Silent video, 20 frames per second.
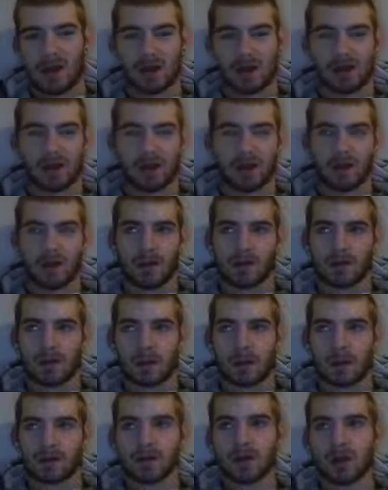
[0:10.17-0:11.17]

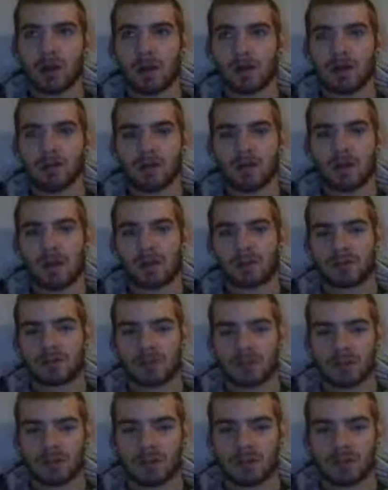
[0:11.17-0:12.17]
I loved
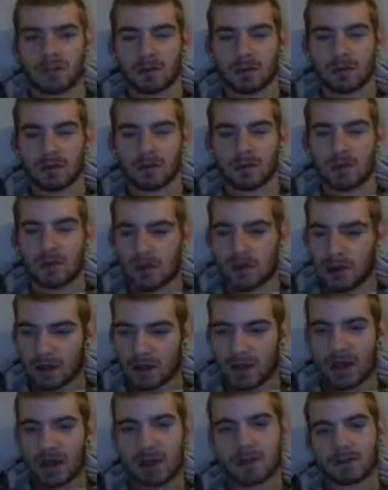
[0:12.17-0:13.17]
Magic, and I
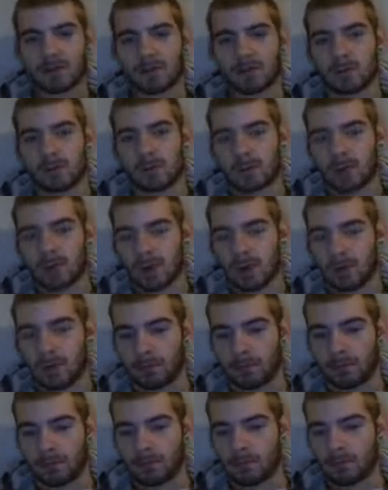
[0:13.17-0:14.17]
got into it, but
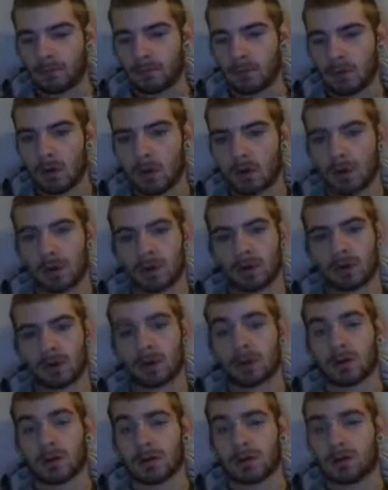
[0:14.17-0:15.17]
I'm no
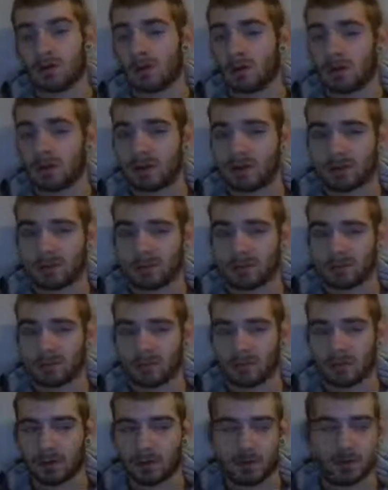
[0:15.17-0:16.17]
longer gonna do
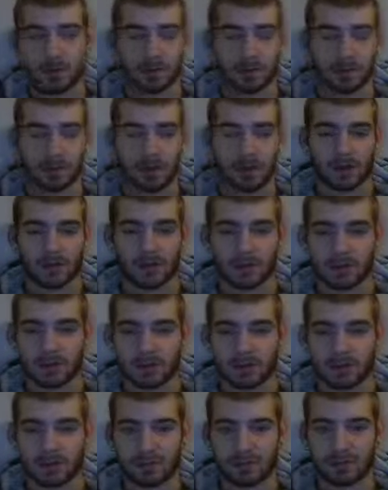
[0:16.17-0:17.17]
anything involving Magic.
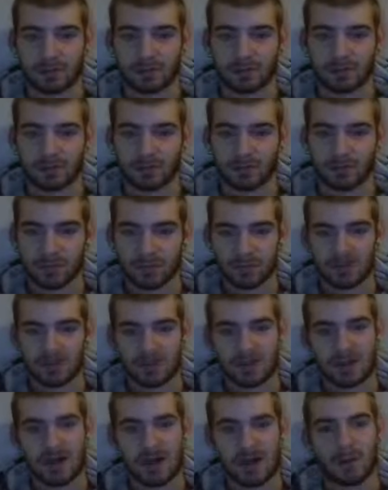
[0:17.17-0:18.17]
It's
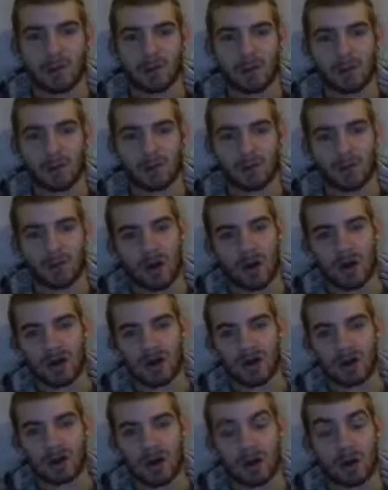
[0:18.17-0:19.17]
just not what I
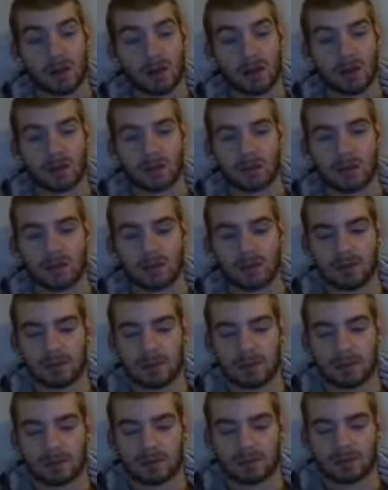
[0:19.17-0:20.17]
wanted. I liked it,
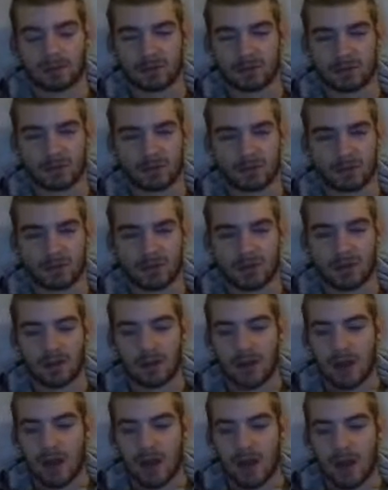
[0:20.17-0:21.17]
but it's just
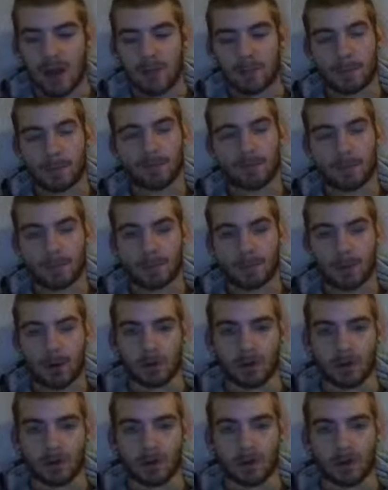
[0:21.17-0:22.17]
I prefer
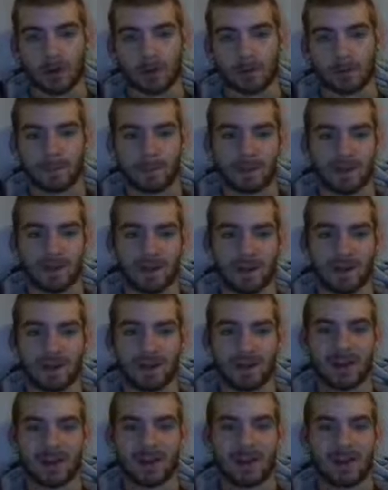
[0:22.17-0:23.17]
Pokemon.
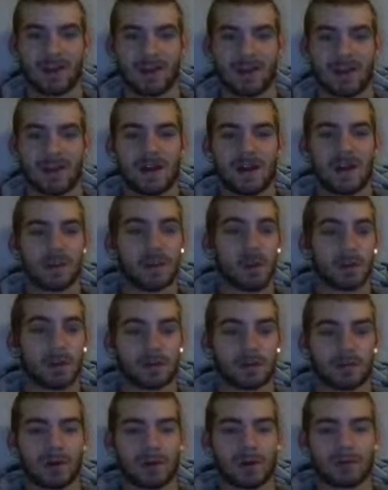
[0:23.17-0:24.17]

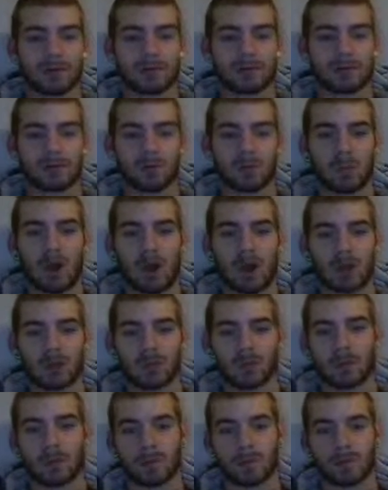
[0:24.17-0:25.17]
Pokemon's what I
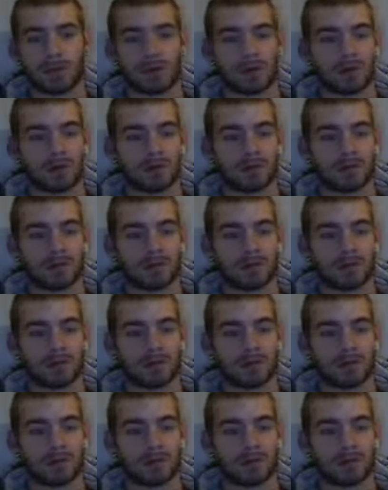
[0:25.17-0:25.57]
grew up with.